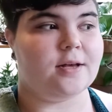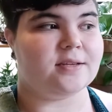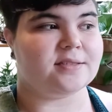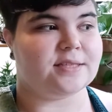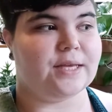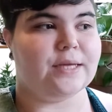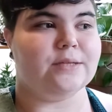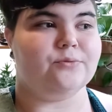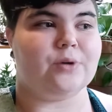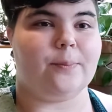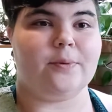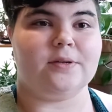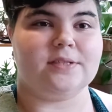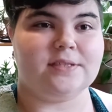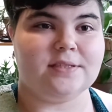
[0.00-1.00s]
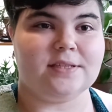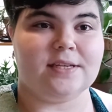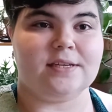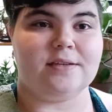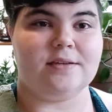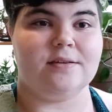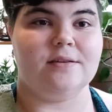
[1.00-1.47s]
snails
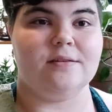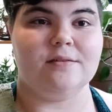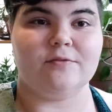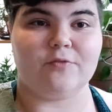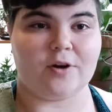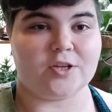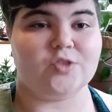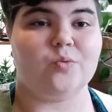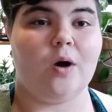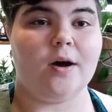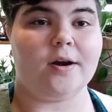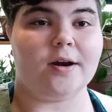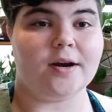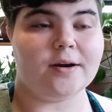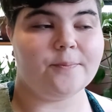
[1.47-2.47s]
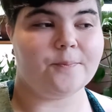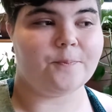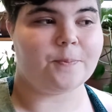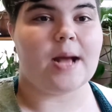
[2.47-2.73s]
represented fresh water,